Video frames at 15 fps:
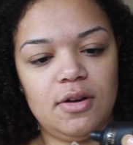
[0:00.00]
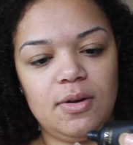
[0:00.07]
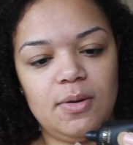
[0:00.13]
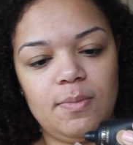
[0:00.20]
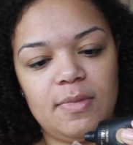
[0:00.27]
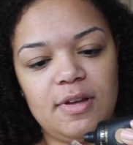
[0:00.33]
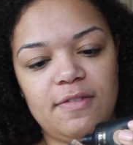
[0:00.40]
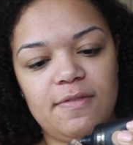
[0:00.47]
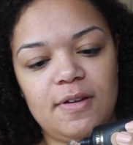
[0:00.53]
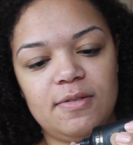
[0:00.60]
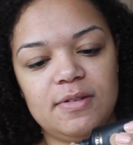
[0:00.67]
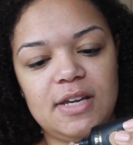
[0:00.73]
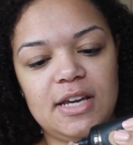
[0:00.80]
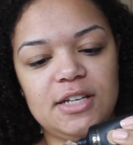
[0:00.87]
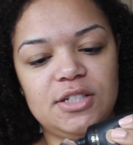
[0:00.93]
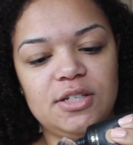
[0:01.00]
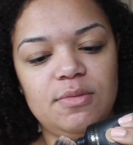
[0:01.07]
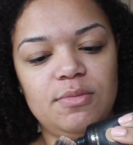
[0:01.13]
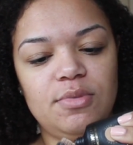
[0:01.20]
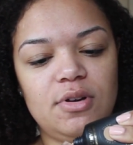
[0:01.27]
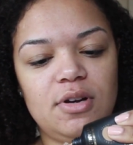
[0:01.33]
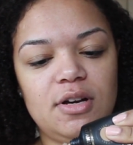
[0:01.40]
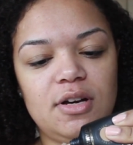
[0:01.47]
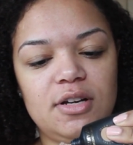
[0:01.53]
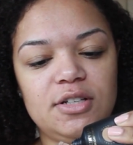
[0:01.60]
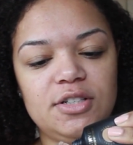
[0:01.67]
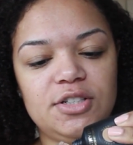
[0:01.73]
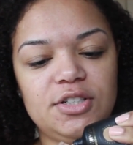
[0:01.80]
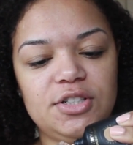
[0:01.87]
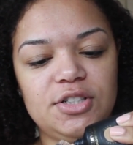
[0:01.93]
on my foundation
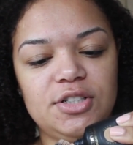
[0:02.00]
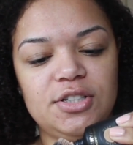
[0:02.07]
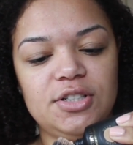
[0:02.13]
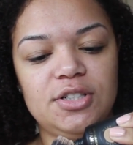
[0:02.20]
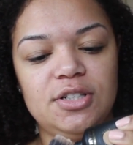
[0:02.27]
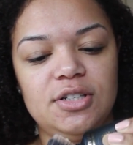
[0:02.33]
brush.